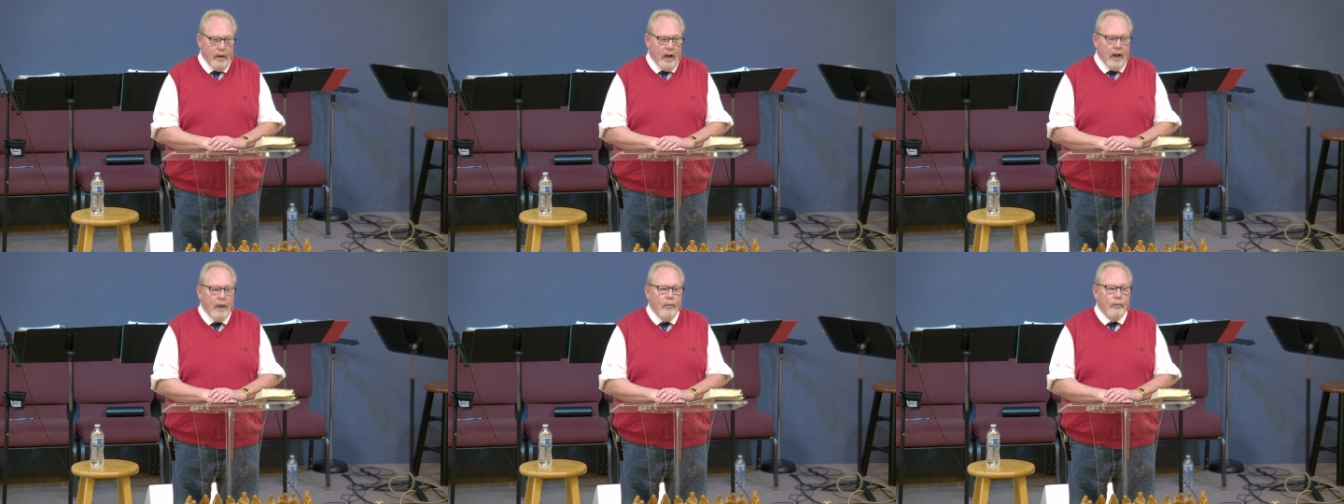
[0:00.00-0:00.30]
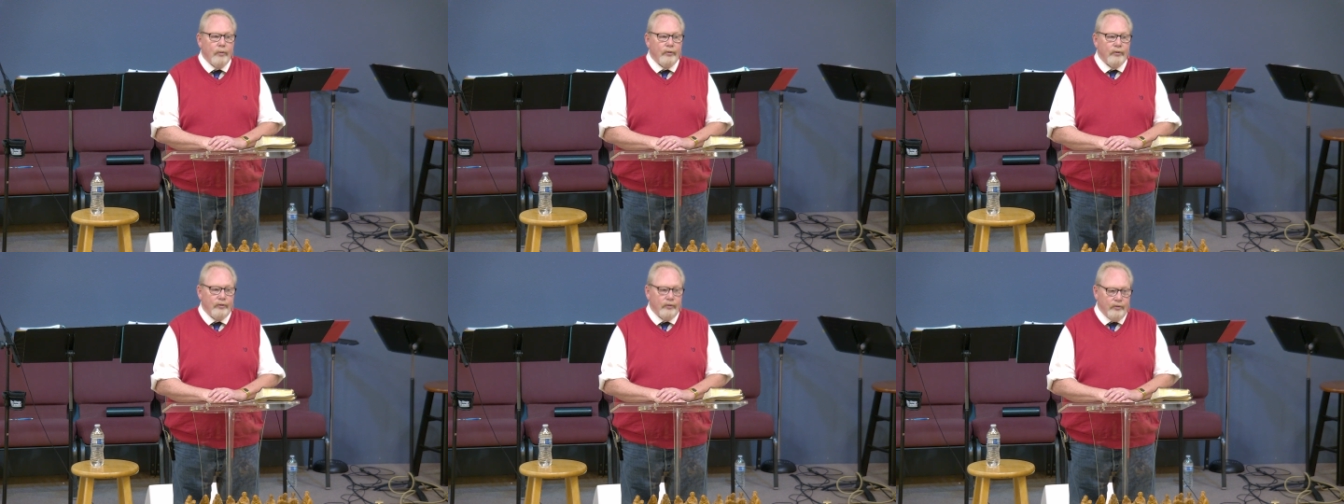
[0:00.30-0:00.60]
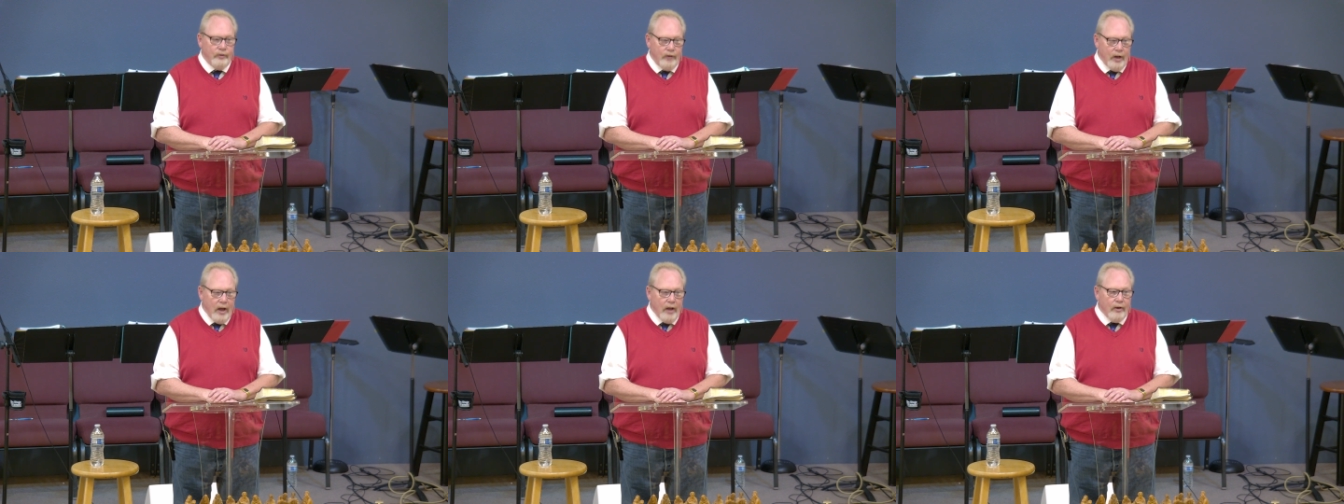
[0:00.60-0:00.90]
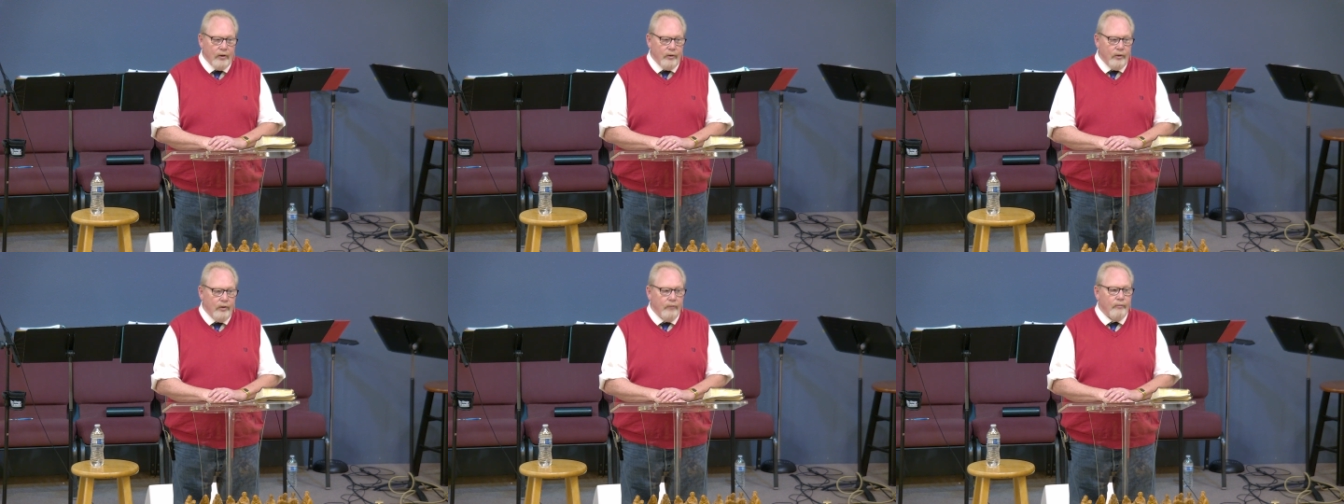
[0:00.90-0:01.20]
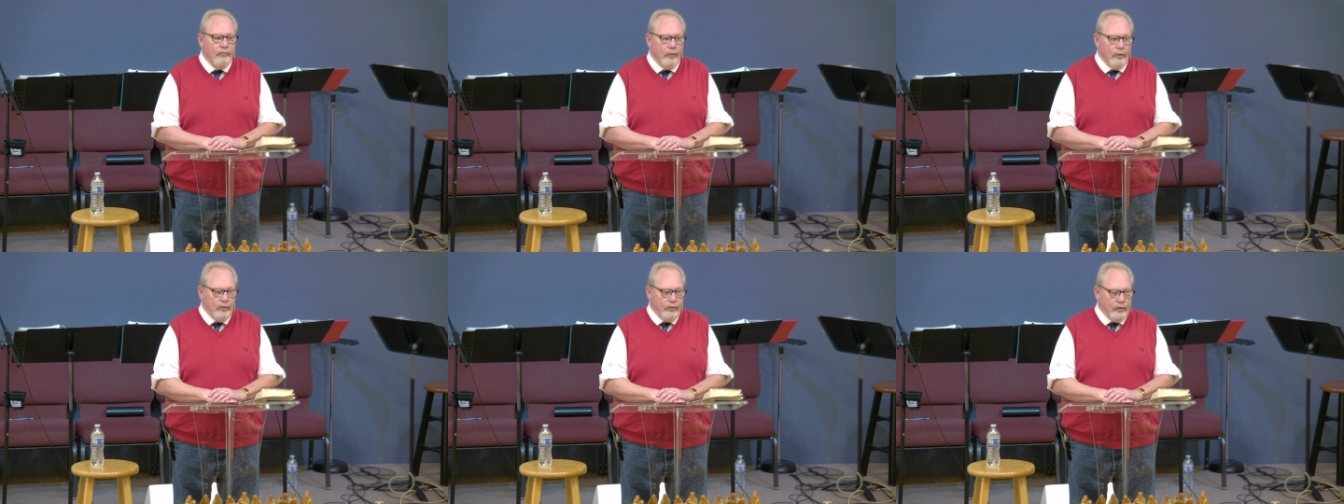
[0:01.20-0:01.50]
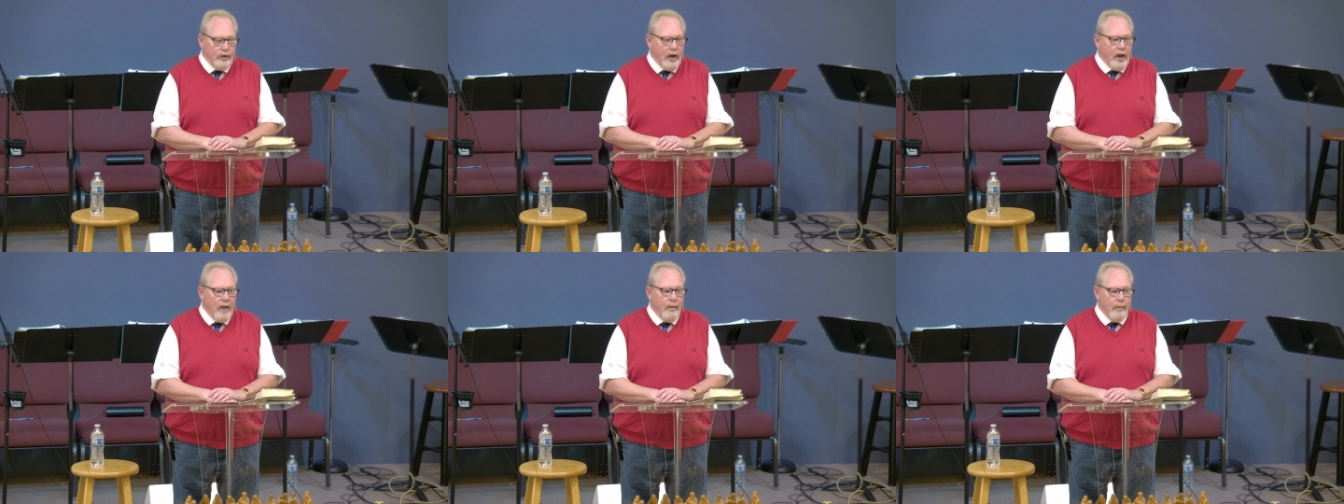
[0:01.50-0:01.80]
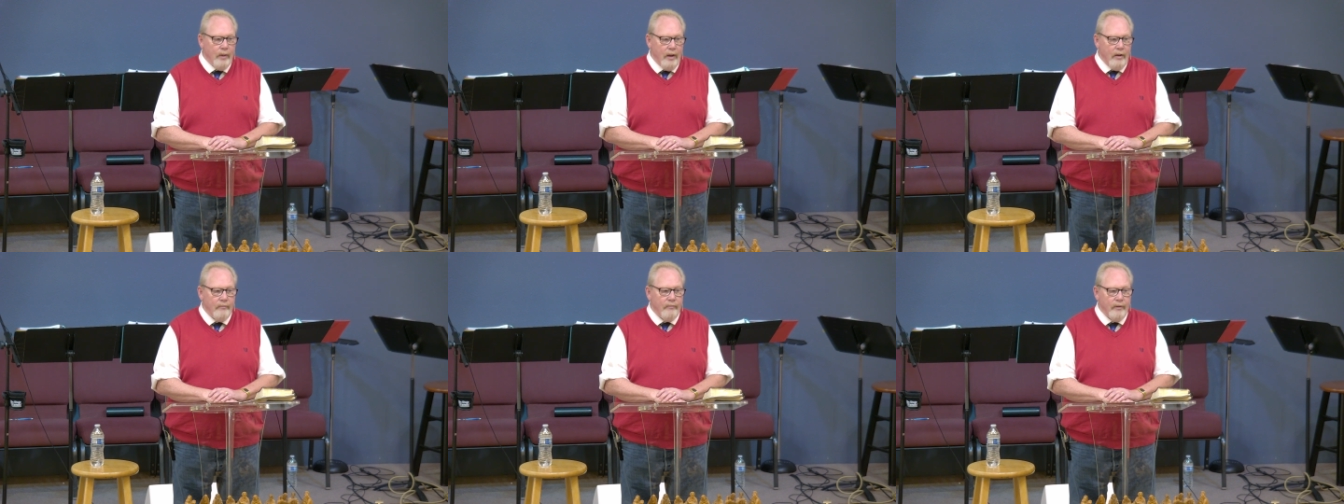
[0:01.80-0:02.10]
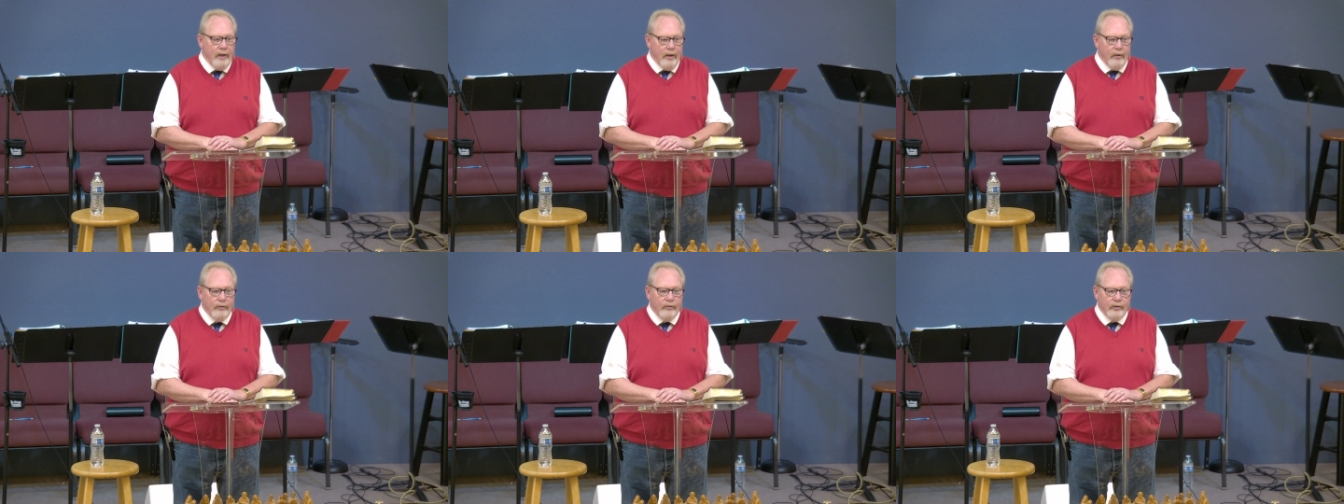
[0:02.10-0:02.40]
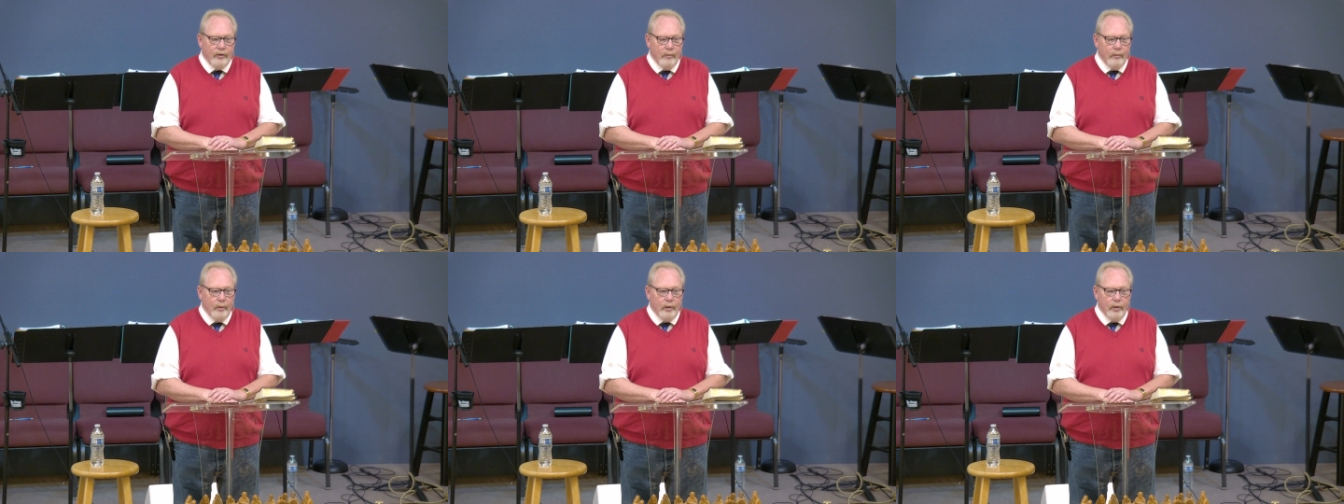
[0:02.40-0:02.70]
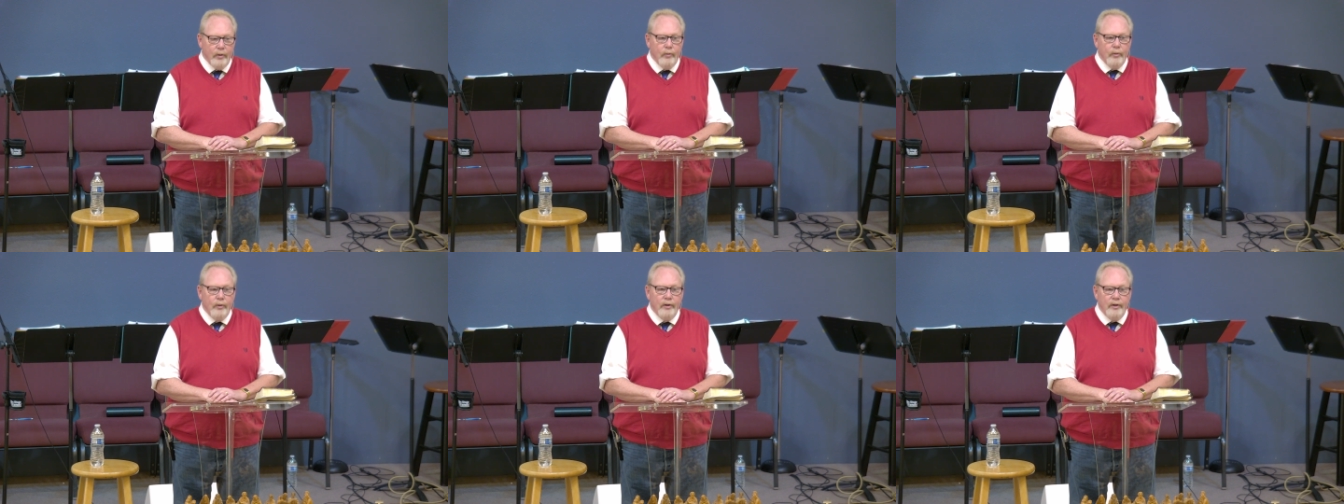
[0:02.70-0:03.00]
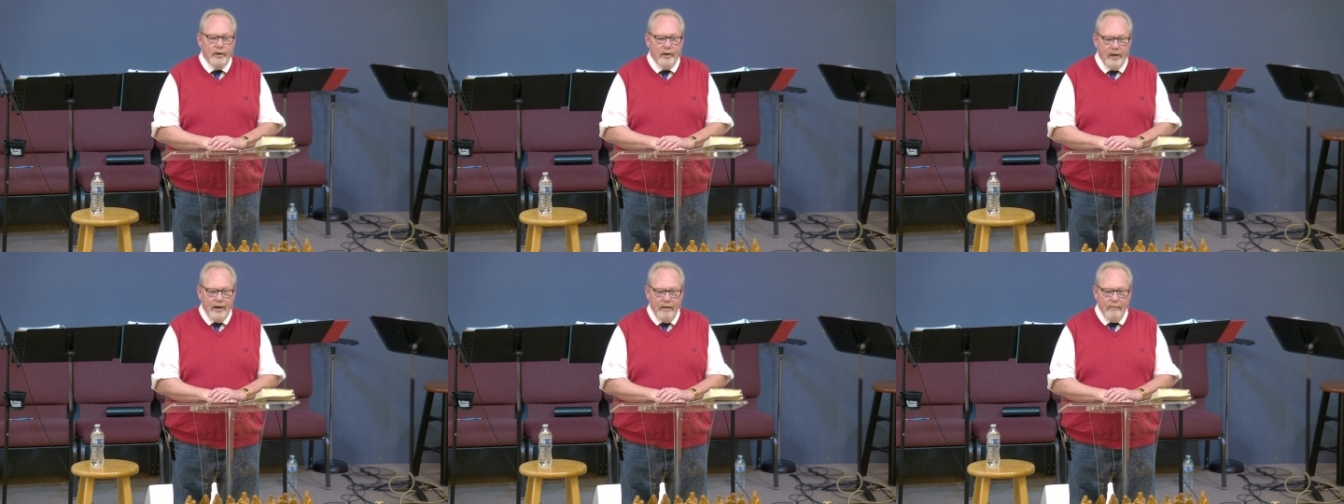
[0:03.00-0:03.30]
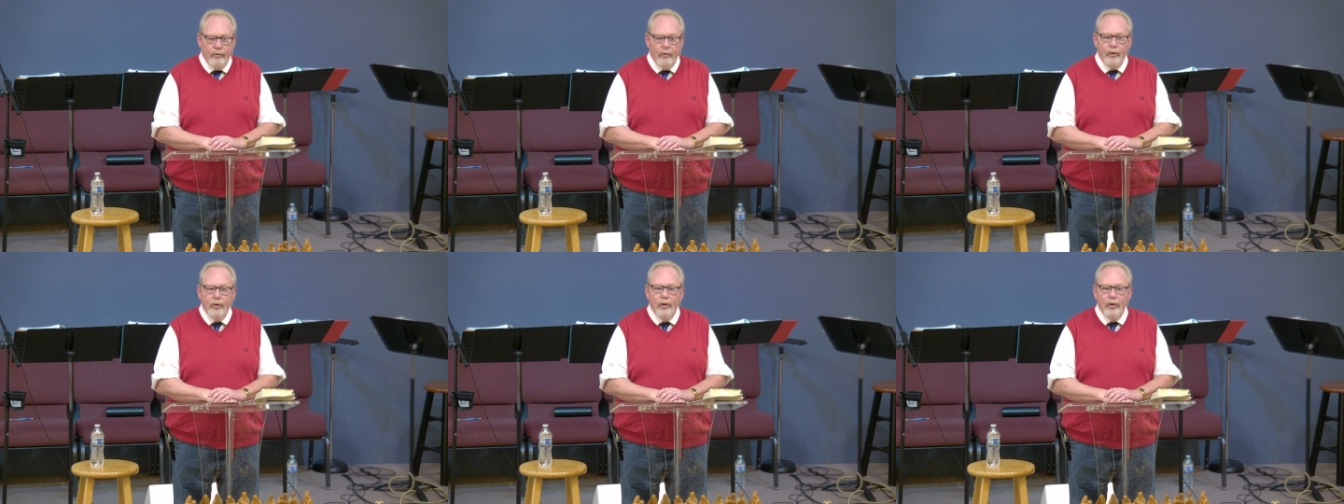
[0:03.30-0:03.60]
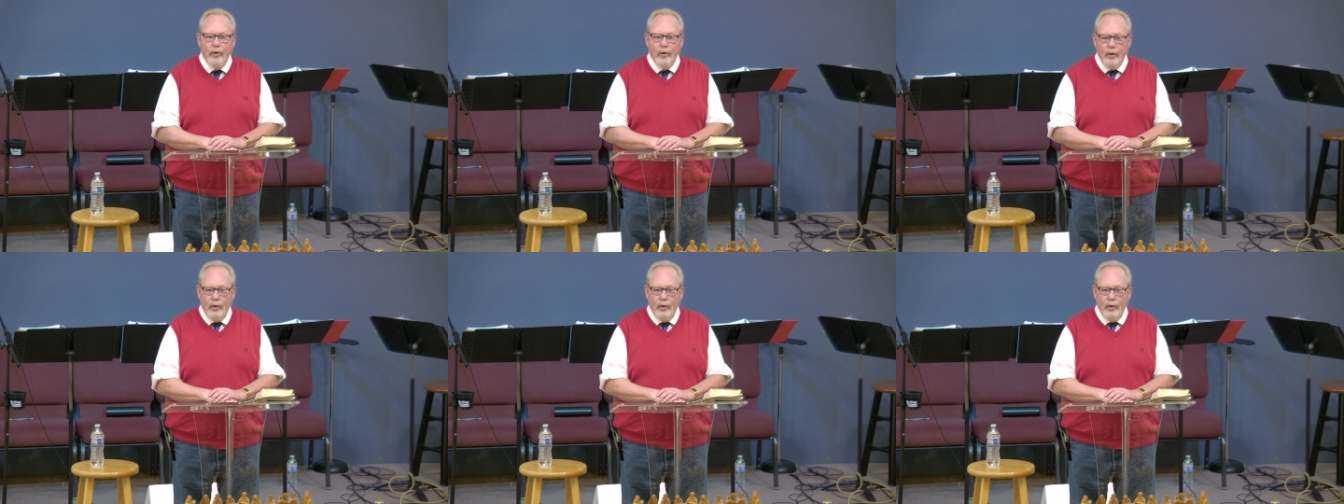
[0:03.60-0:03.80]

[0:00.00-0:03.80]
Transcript: I was stunned the first time I found somebody who had never